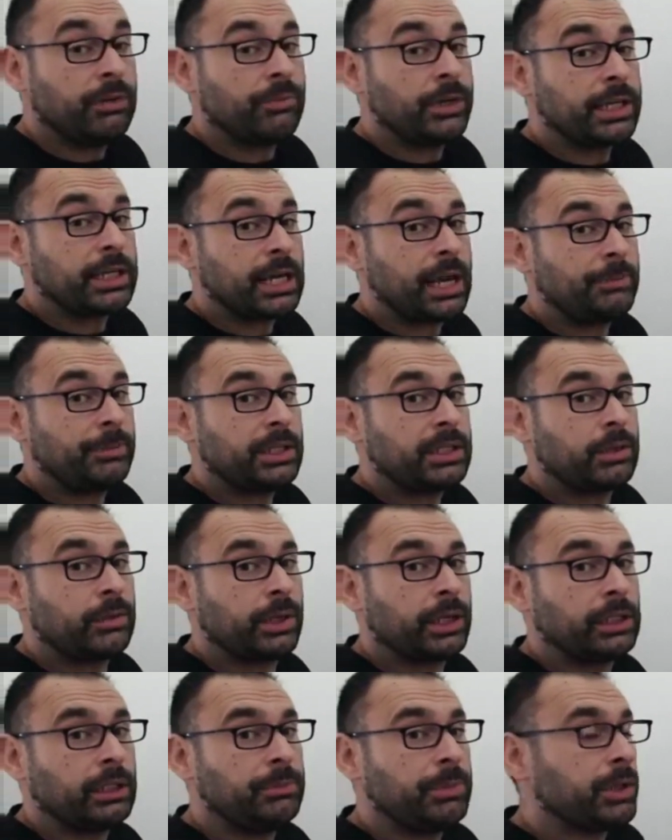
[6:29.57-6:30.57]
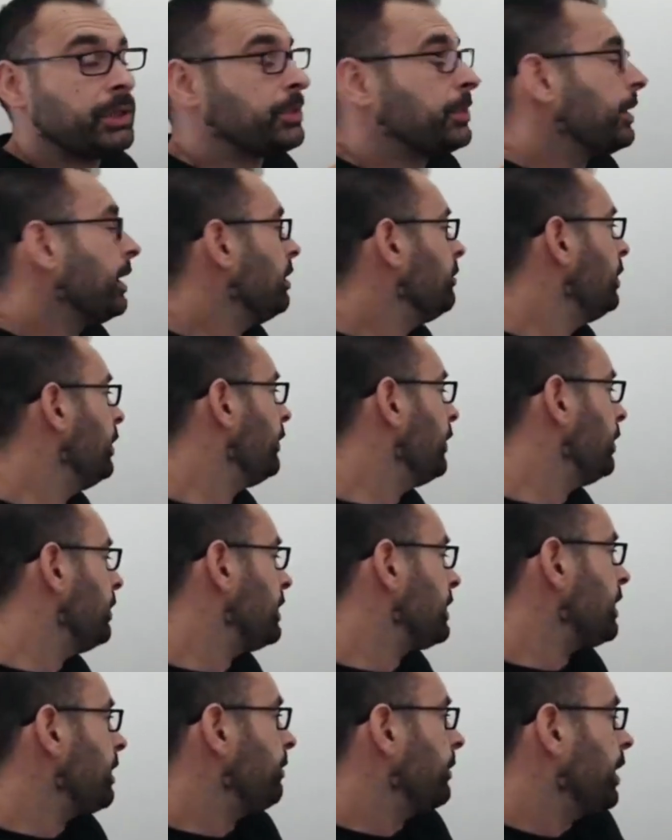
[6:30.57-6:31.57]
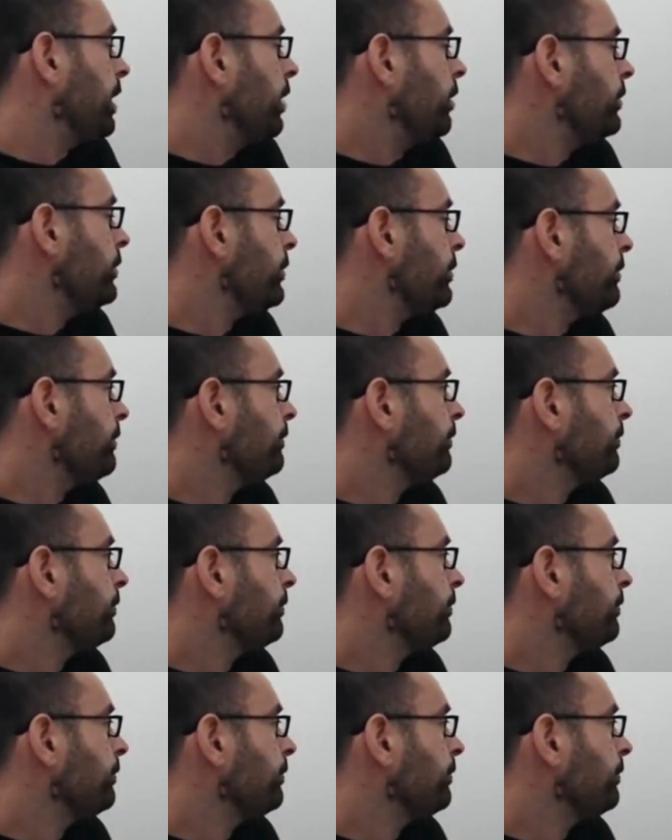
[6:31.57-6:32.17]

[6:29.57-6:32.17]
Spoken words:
to recap this quickly because we're going to move on to something else.